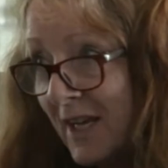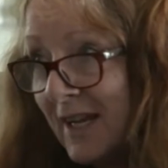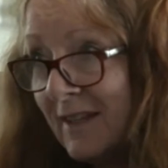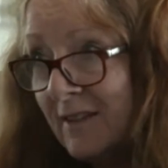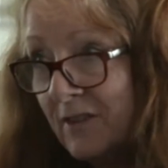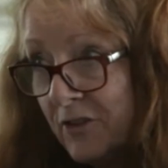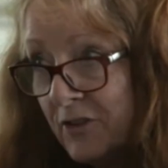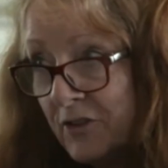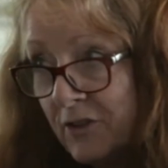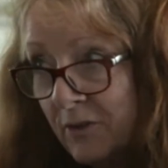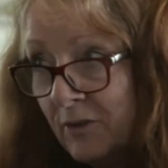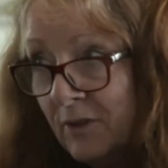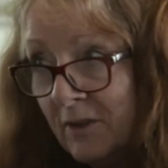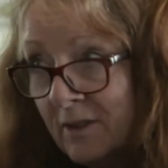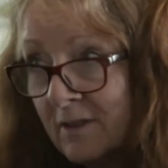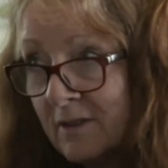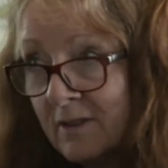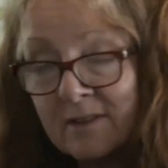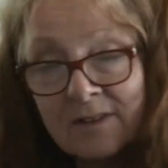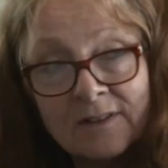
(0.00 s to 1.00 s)
determined to
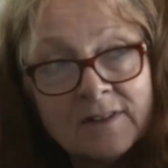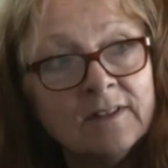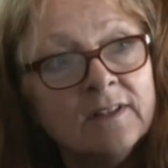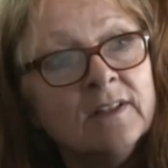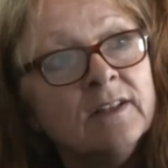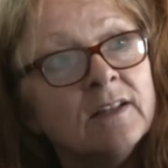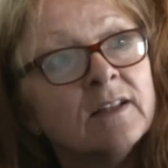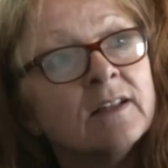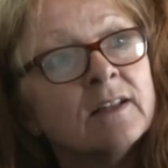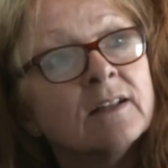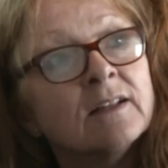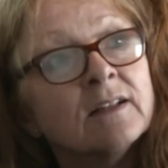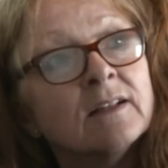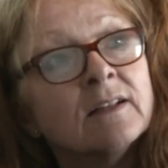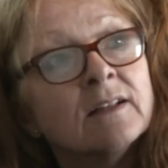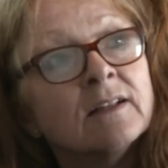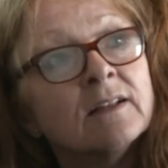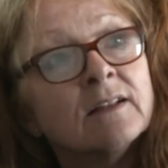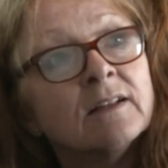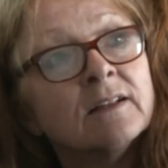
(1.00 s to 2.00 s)
establish
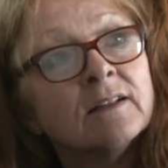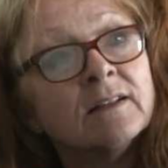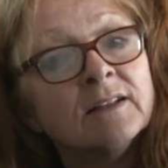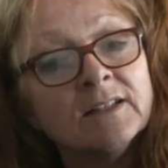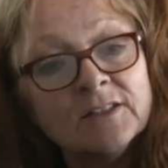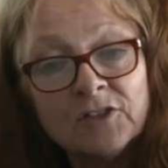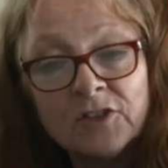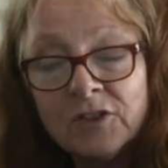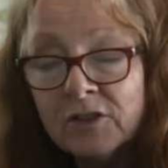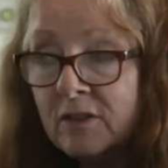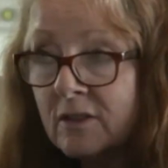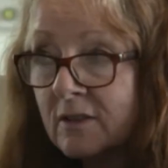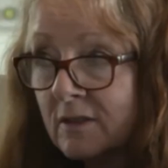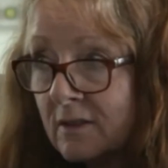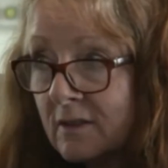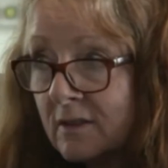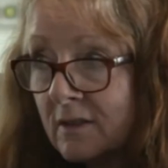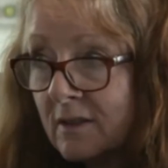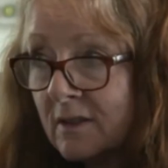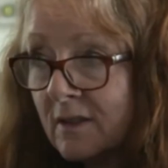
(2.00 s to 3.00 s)
in what way
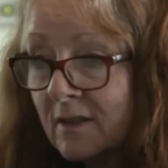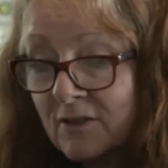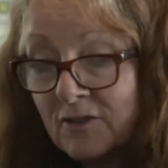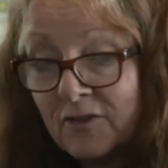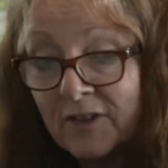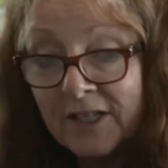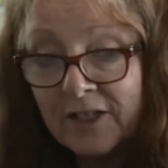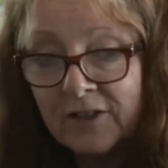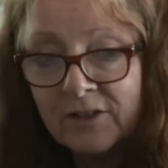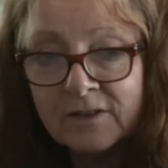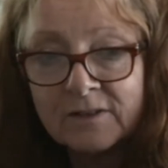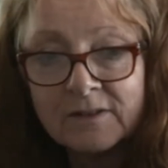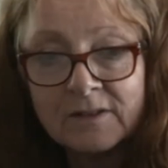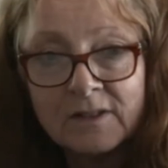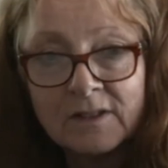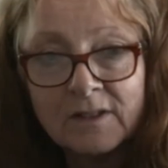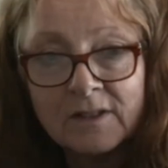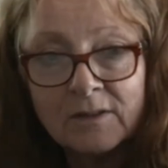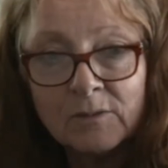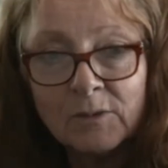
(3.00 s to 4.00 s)
she can
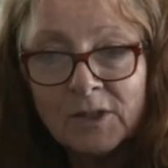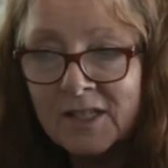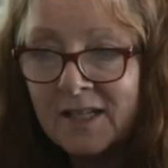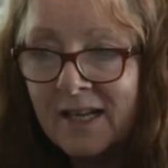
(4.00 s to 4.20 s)
help